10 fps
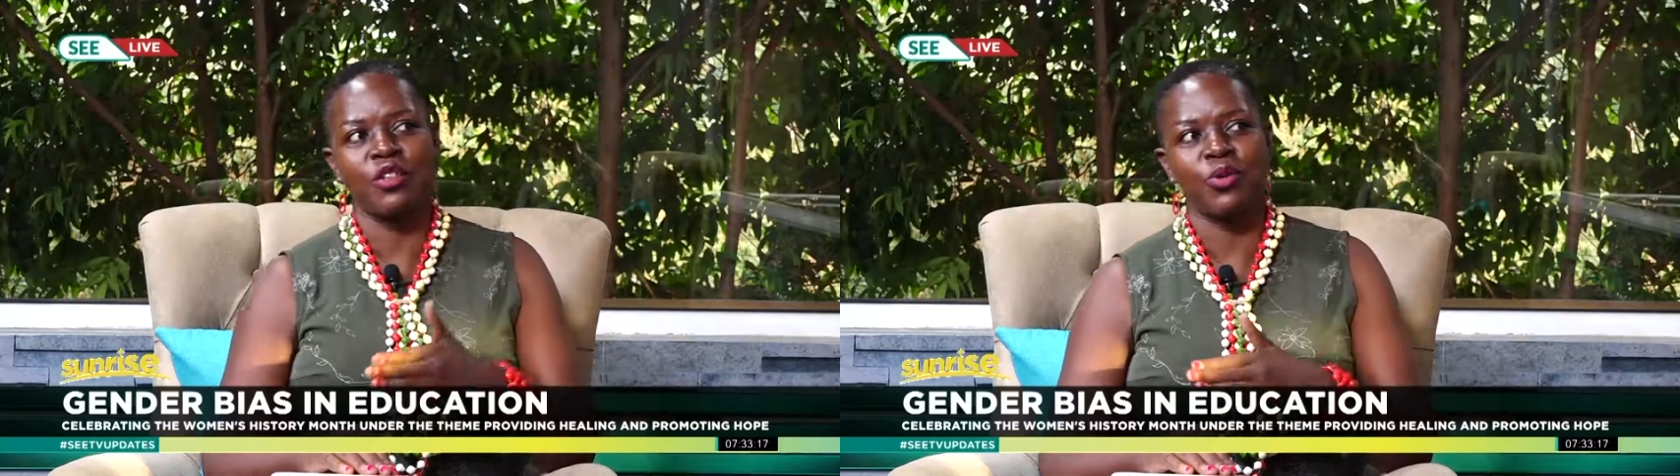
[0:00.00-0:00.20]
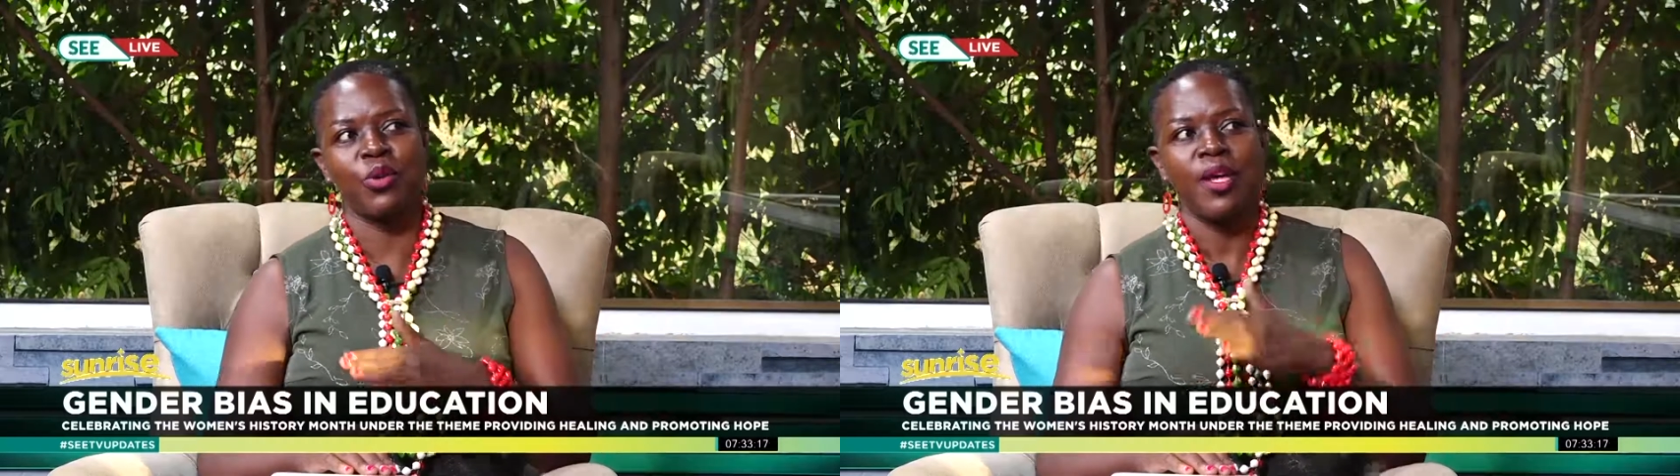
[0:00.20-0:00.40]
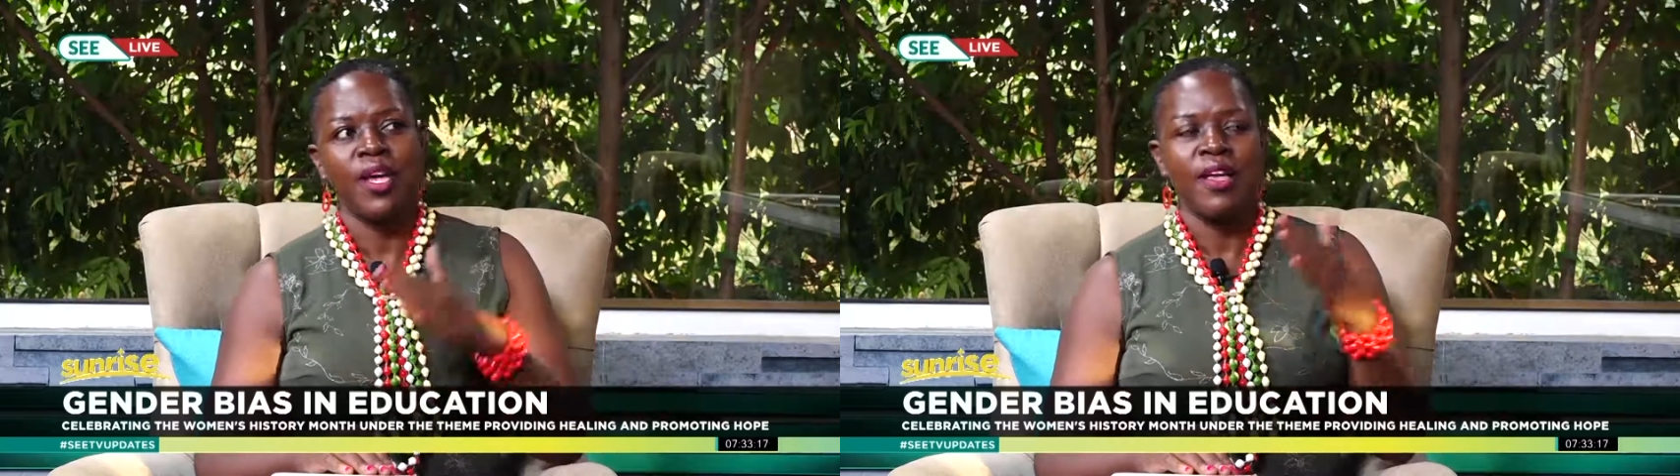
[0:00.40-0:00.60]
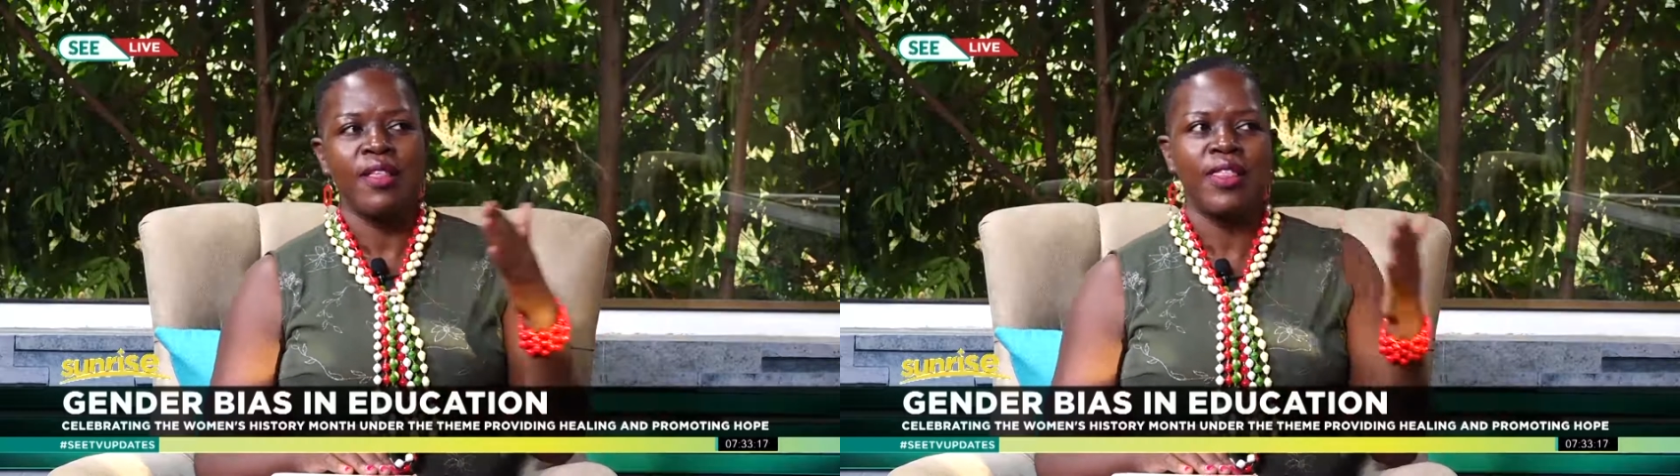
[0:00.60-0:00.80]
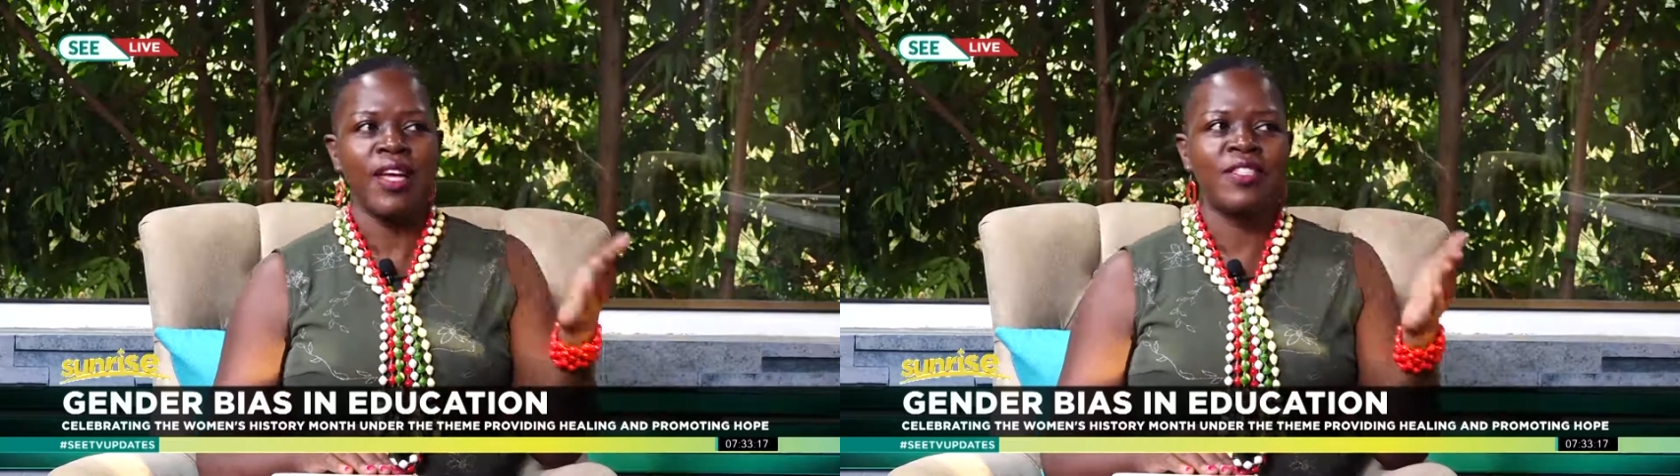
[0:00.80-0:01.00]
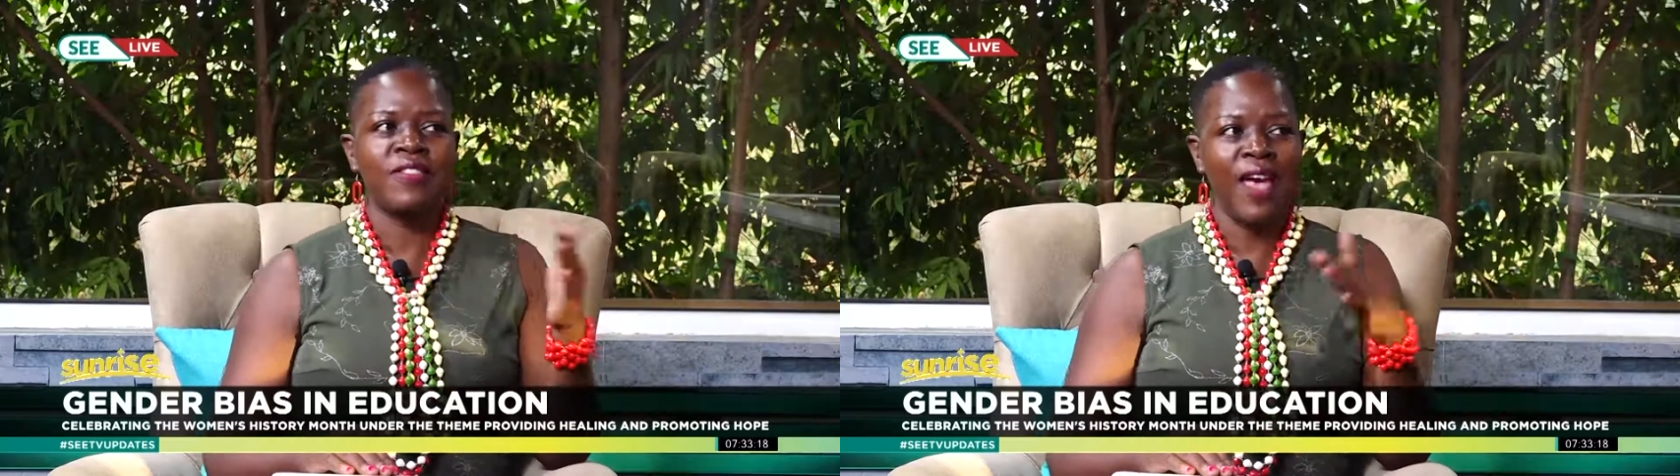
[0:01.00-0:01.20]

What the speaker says: So that